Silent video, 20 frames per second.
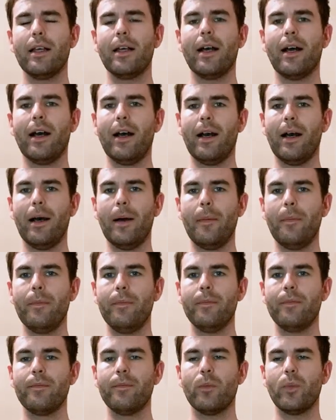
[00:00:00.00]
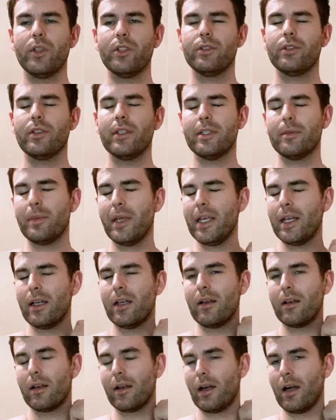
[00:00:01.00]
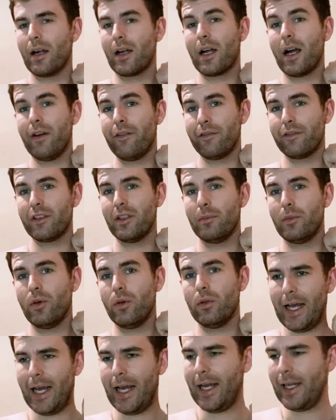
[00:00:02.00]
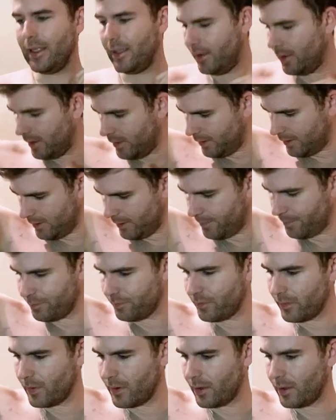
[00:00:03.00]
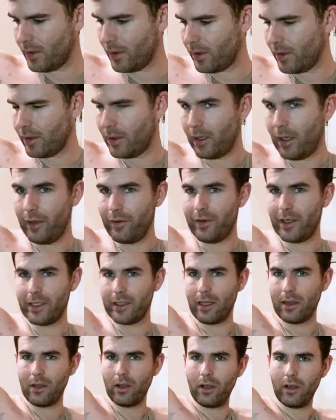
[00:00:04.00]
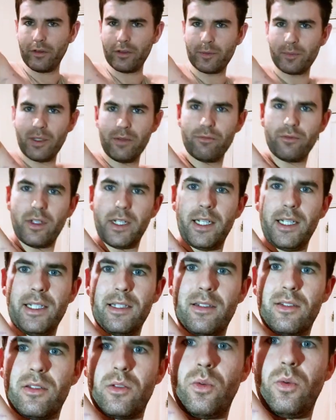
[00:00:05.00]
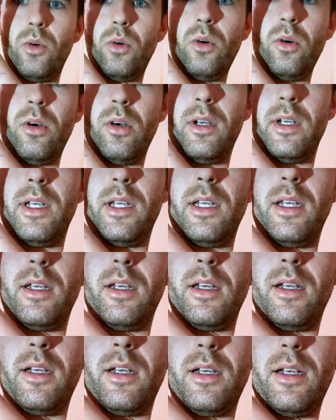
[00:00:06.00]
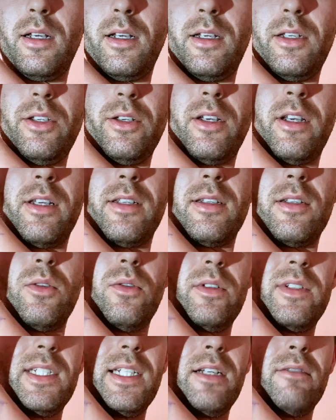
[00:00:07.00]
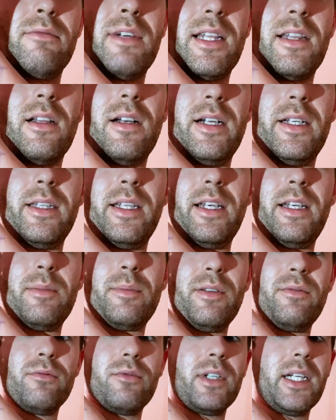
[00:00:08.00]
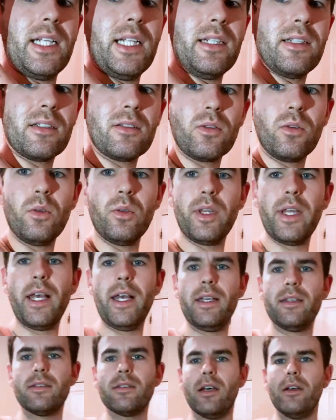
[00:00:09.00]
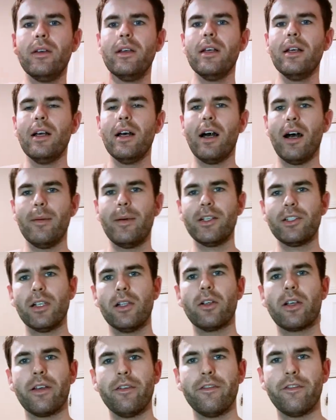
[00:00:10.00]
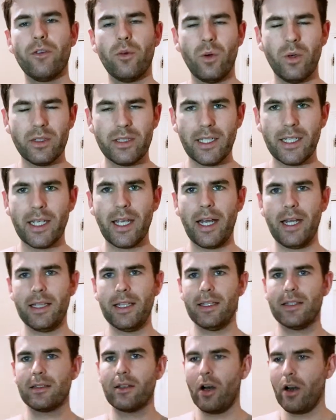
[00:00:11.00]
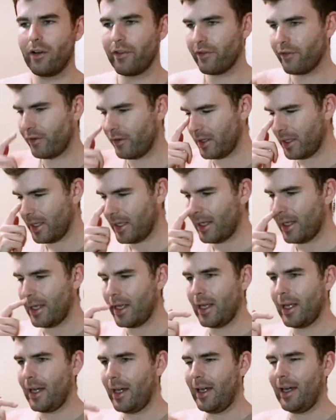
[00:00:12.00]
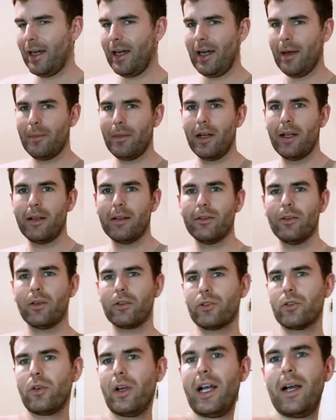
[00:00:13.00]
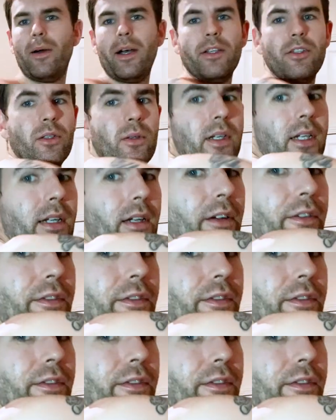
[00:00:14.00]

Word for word: um, which has been uncomfortable and uh, I've had a lot, it's been really sore you can sort of see a red line there. It's been really sore there. So I'm actually looking forward to getting this off. Um, not sure how I do it. I